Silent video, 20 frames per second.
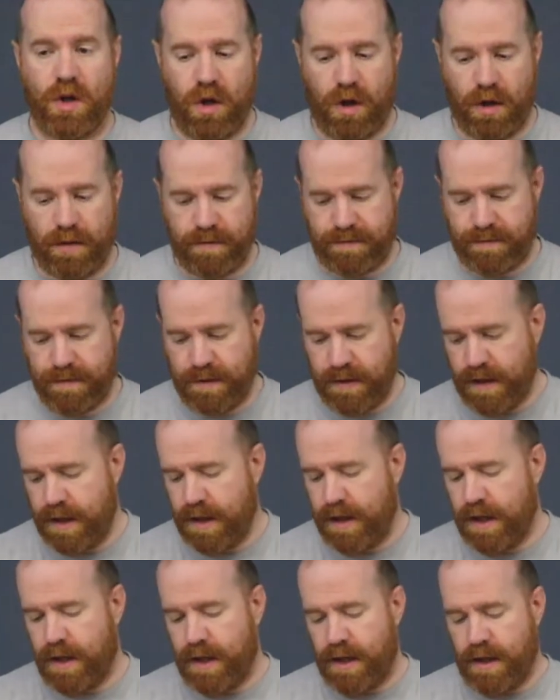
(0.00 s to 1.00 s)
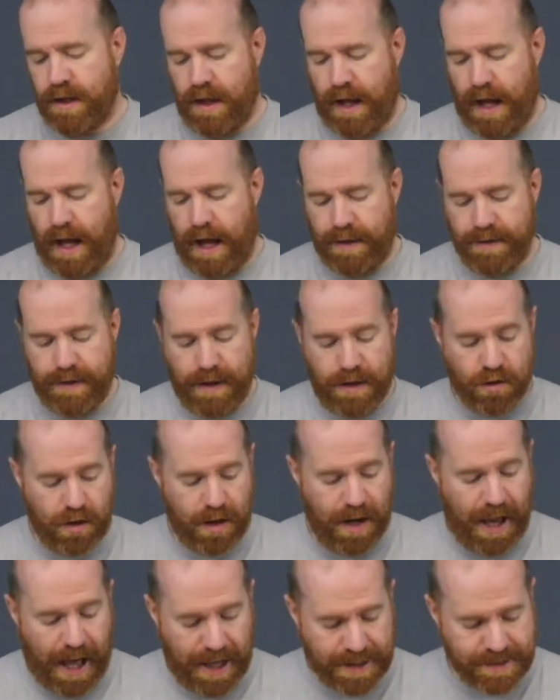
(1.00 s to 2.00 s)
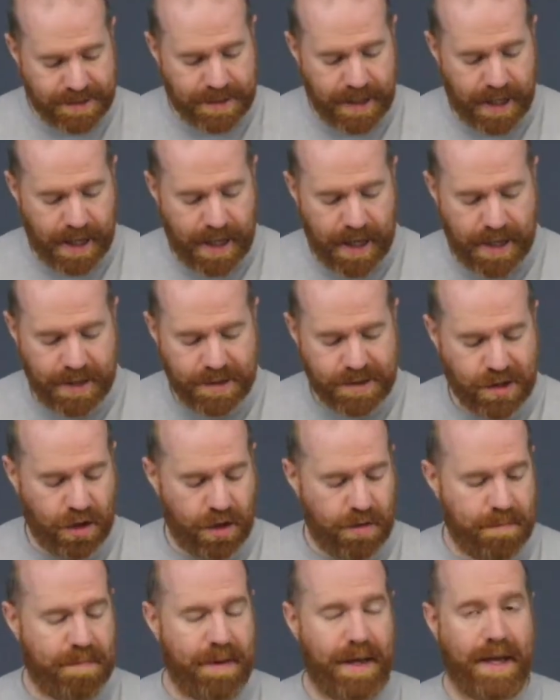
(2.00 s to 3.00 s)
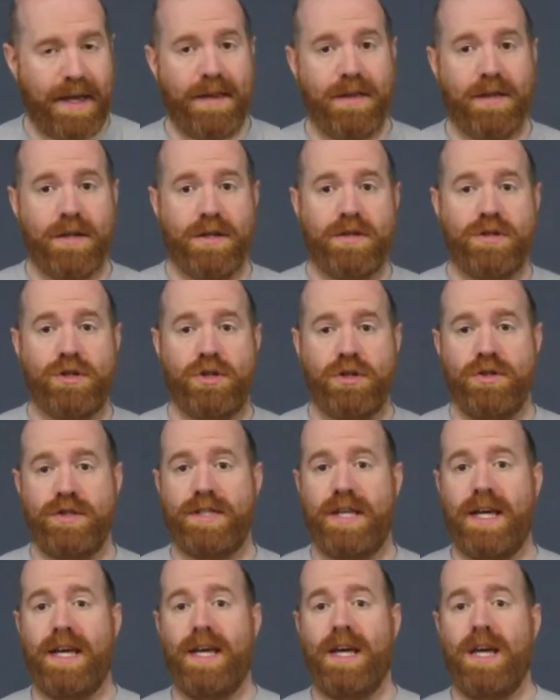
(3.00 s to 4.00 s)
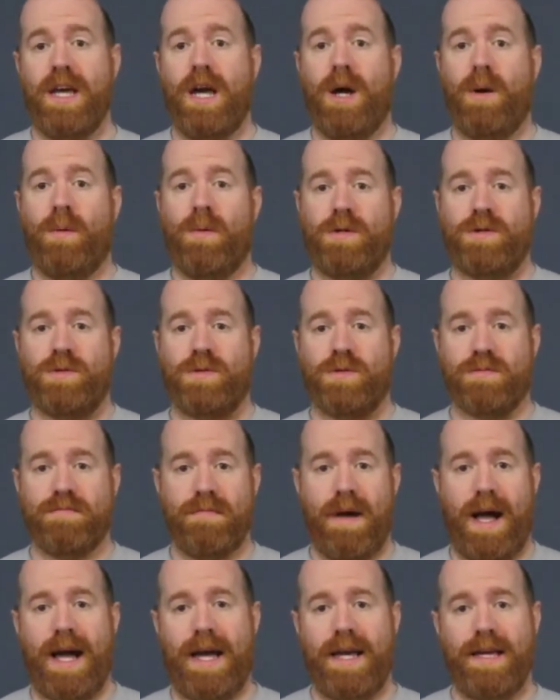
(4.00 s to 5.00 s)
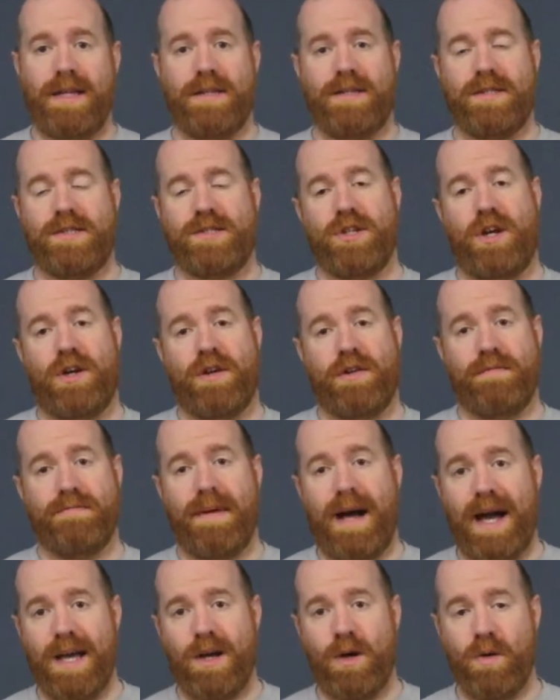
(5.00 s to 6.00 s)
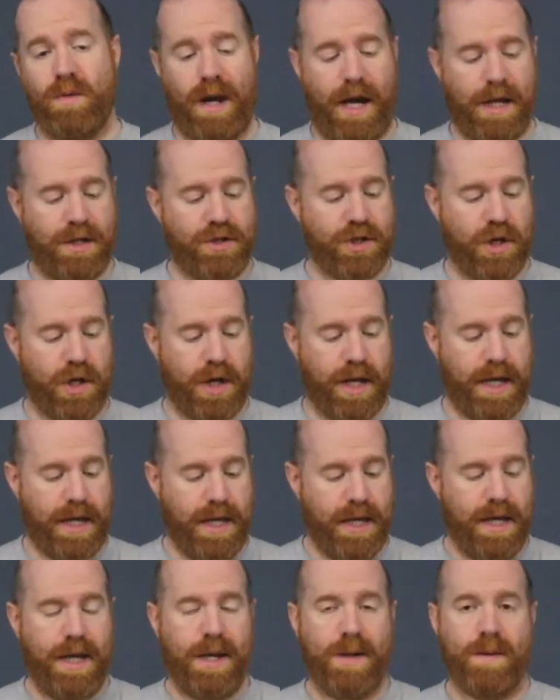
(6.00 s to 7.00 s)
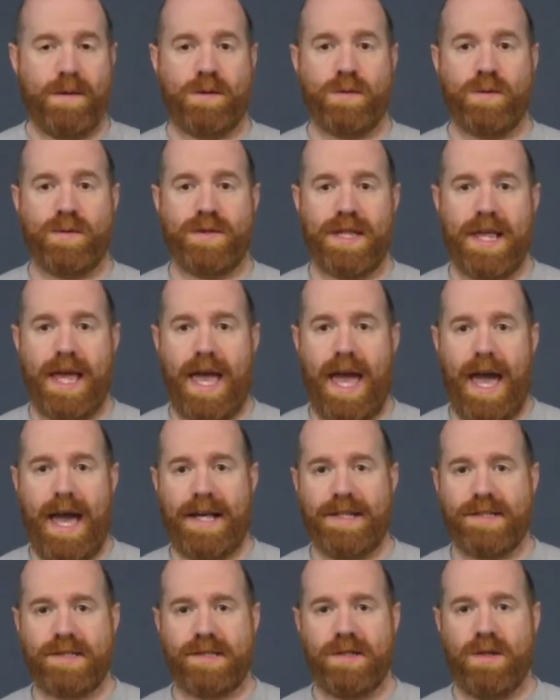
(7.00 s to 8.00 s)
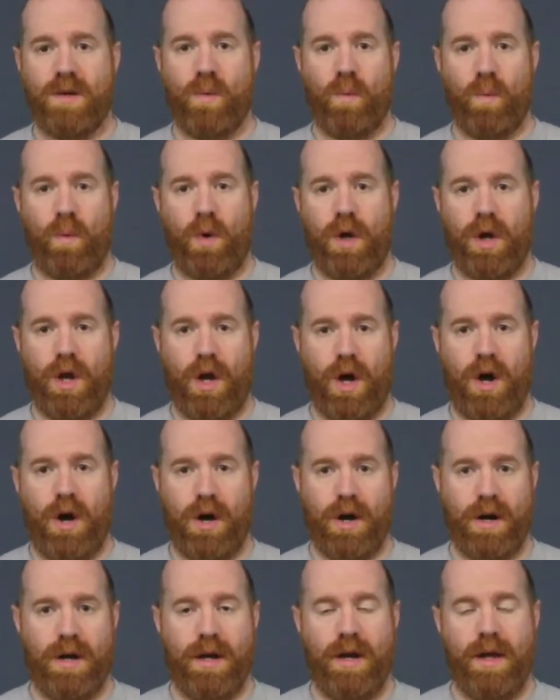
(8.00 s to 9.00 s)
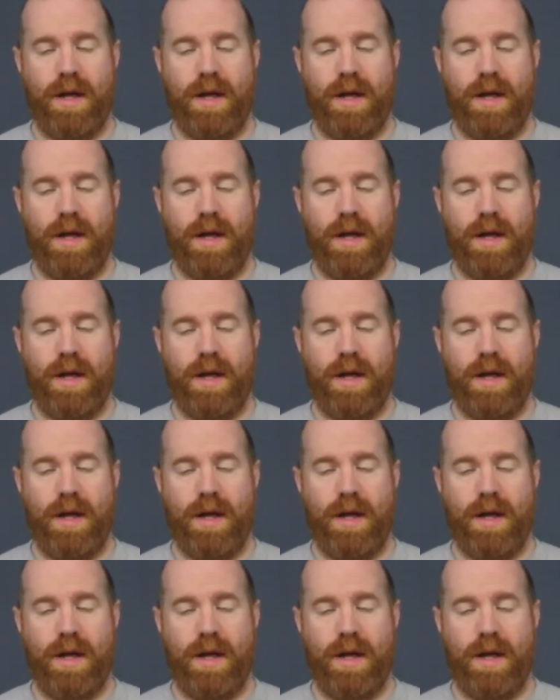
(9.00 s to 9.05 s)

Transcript: off. And then your last day is going to be the Tuesday, which was the start of my Olight journey, which was the S1R